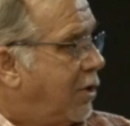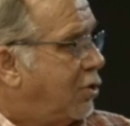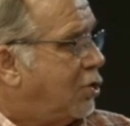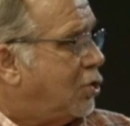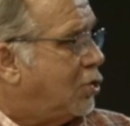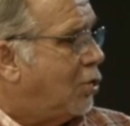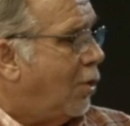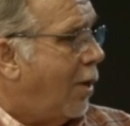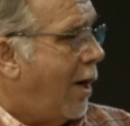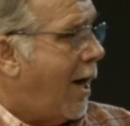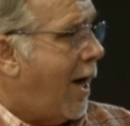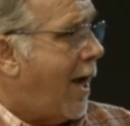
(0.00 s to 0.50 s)

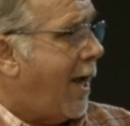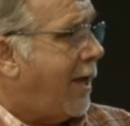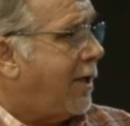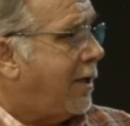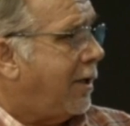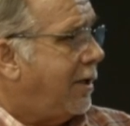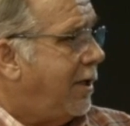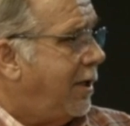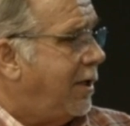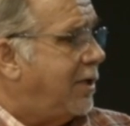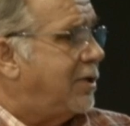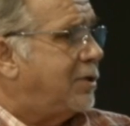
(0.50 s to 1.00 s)
track
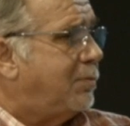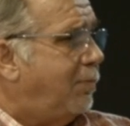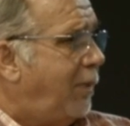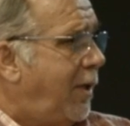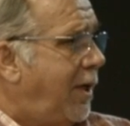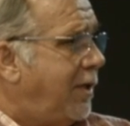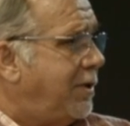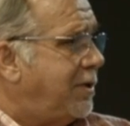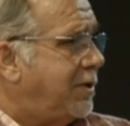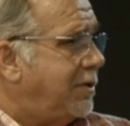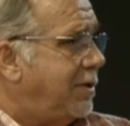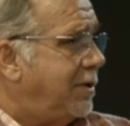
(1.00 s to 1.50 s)

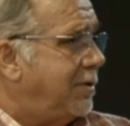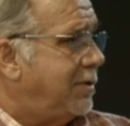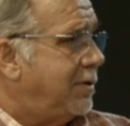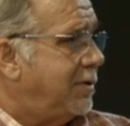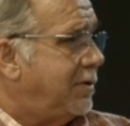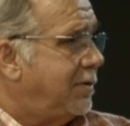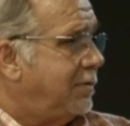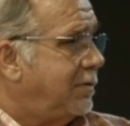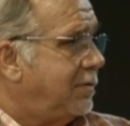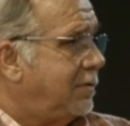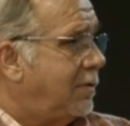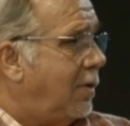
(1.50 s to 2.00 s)
expenses,